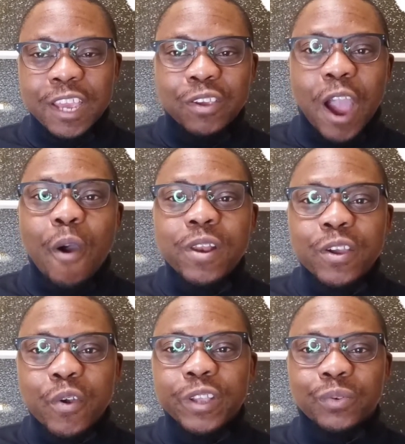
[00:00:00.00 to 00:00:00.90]
You are
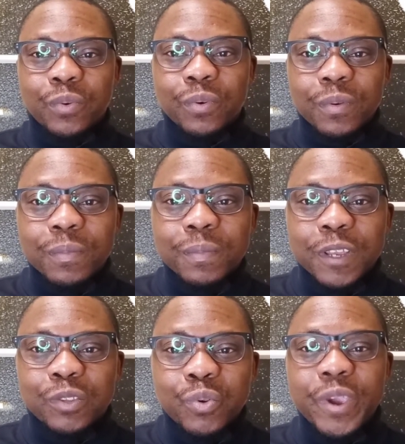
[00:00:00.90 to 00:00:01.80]
only going to
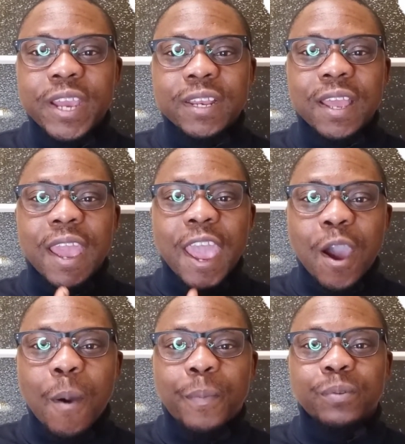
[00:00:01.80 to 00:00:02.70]
be doing
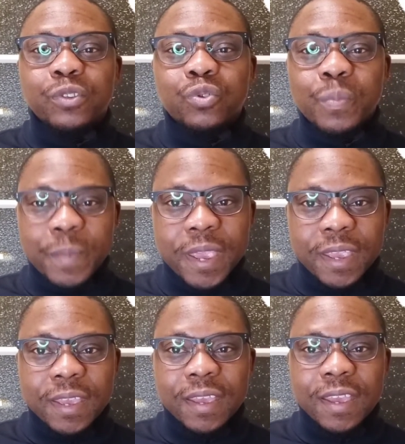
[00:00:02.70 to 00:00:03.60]
help to
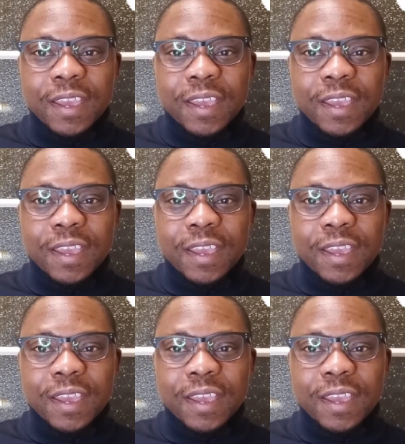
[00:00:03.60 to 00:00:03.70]
me.